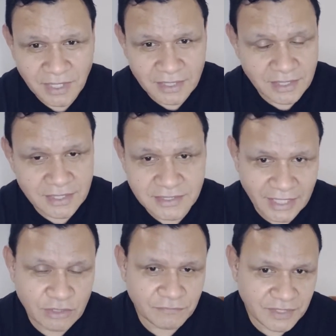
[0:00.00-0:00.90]
and then it's the
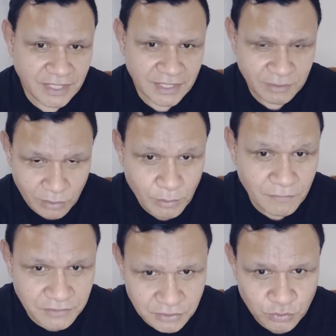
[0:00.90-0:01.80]
end of the year, then we
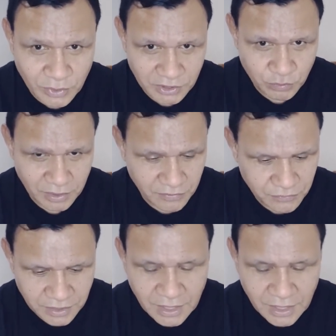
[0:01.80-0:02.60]
move into 2023. I